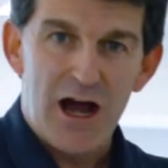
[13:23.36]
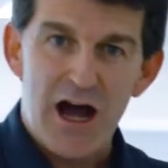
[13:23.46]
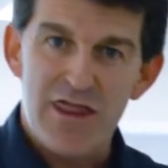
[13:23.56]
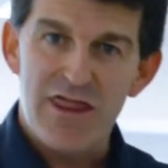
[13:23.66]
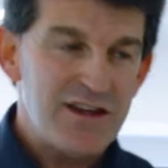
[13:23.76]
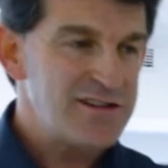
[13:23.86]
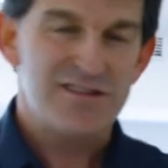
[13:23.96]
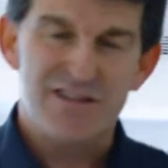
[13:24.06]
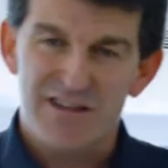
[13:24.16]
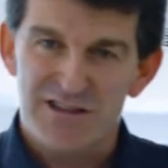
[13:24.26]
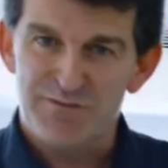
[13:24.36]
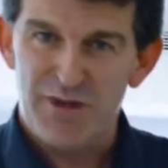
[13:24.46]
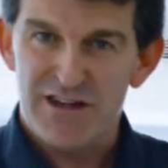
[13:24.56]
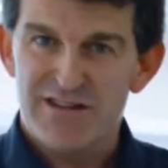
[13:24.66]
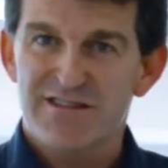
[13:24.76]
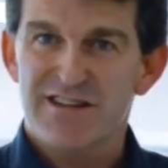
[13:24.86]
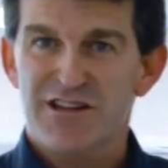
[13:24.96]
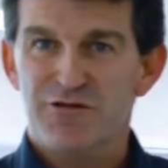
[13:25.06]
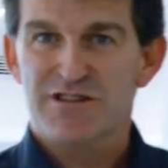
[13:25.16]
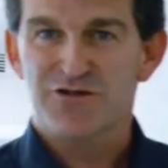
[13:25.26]
And this is the space that
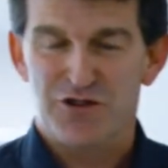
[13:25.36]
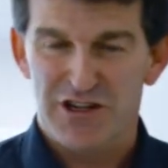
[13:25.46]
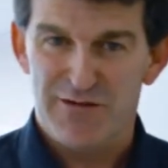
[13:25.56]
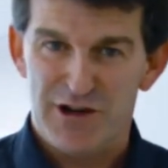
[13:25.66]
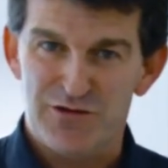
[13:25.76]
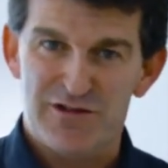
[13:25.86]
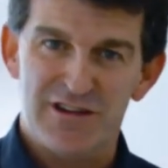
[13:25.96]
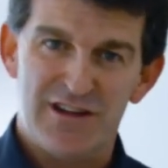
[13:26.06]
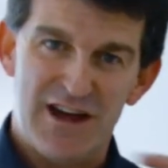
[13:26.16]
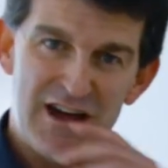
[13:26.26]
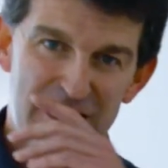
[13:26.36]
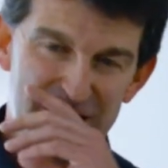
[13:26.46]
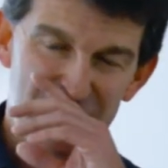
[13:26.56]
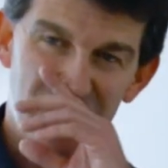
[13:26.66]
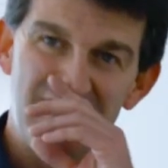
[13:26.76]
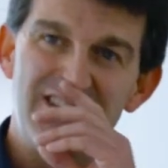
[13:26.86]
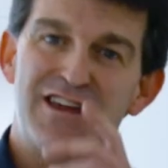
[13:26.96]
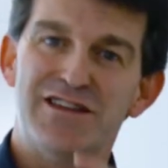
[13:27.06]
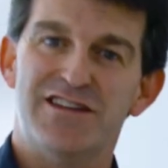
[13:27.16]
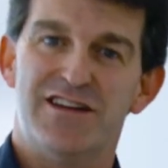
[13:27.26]
I was talking about. In
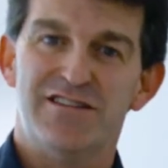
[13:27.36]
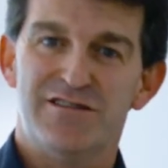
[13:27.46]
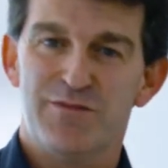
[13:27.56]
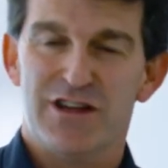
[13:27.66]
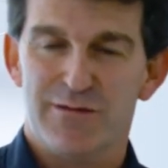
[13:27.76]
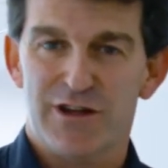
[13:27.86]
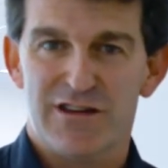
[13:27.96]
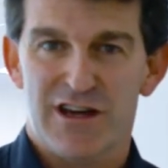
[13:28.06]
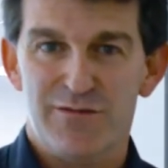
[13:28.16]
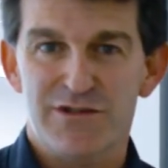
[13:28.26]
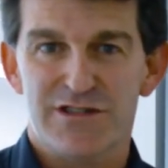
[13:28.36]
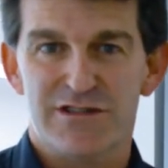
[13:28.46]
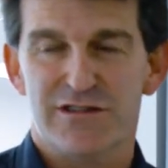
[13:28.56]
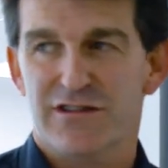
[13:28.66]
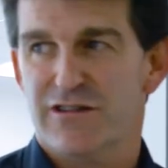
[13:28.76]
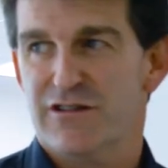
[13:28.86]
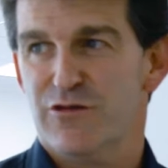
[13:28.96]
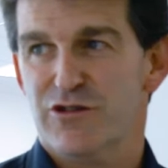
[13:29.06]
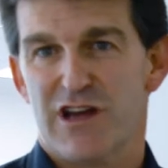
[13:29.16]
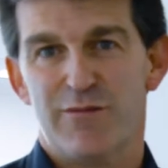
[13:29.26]
COVID-19 pandemic times,
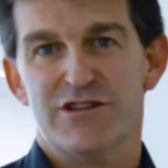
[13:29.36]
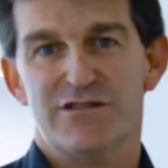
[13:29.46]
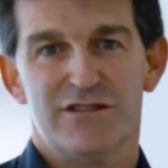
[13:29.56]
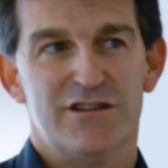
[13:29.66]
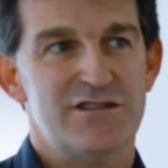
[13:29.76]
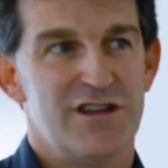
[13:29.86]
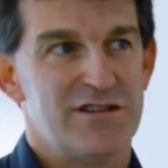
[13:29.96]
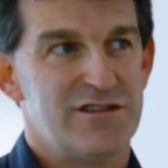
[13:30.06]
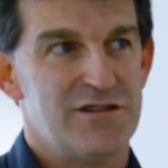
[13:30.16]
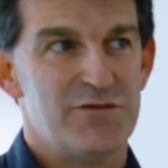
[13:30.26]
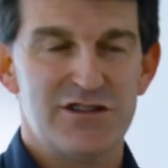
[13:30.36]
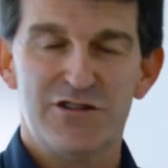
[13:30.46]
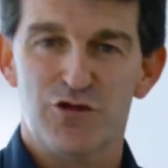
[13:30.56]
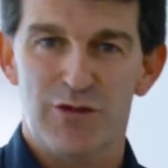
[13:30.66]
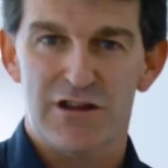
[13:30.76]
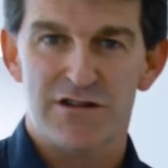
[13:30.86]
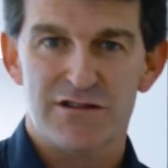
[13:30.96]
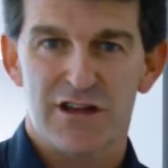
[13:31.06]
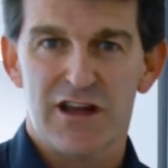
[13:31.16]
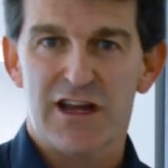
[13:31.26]
what happens is that the machine tool
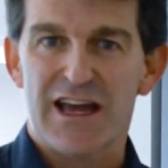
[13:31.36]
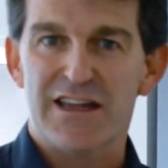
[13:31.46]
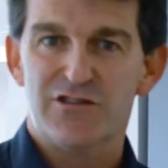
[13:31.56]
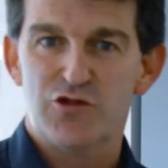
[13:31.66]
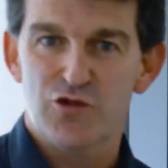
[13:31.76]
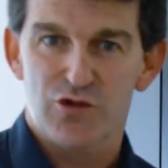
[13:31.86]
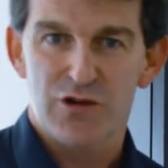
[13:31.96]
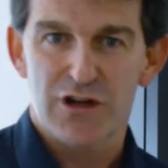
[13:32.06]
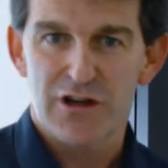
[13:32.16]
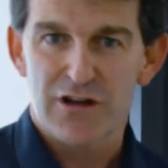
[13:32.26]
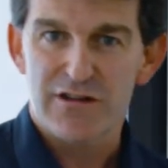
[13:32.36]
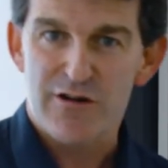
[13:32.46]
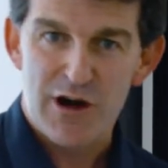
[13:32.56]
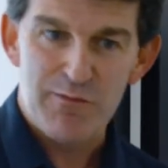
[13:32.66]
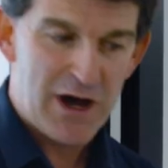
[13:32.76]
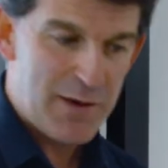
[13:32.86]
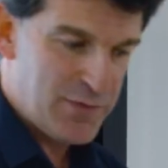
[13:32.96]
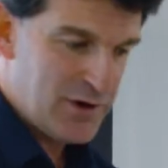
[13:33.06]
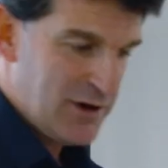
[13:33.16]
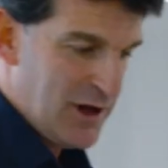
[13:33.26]
builders can't do the ramp
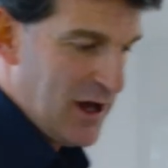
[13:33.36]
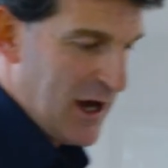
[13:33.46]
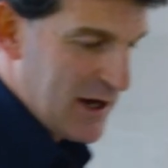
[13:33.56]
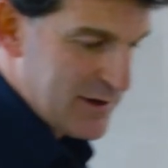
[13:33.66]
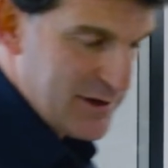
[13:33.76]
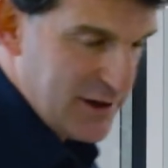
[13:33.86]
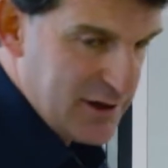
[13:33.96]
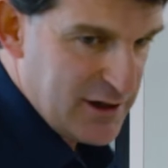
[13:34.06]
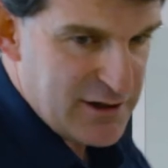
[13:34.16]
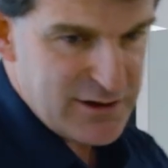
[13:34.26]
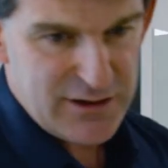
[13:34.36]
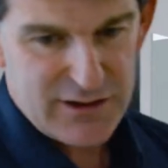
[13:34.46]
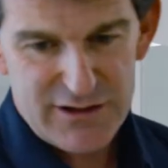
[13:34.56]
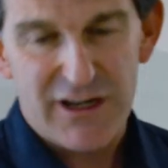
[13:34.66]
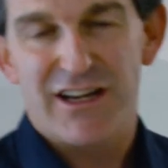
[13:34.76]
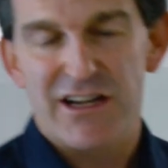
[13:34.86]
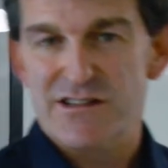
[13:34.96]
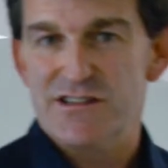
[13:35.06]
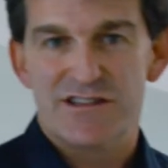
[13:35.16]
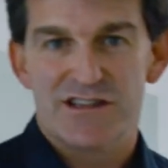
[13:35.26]
up and the technical
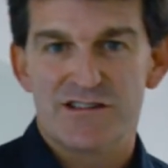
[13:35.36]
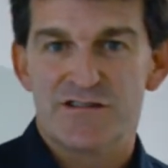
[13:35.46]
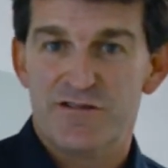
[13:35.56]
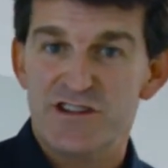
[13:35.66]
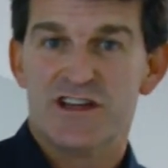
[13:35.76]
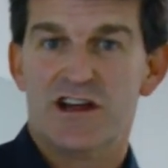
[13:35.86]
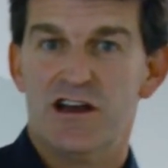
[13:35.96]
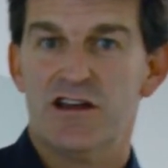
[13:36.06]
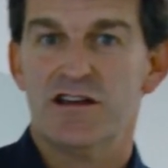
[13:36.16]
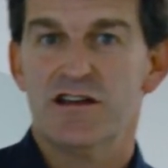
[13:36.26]
assistance physically.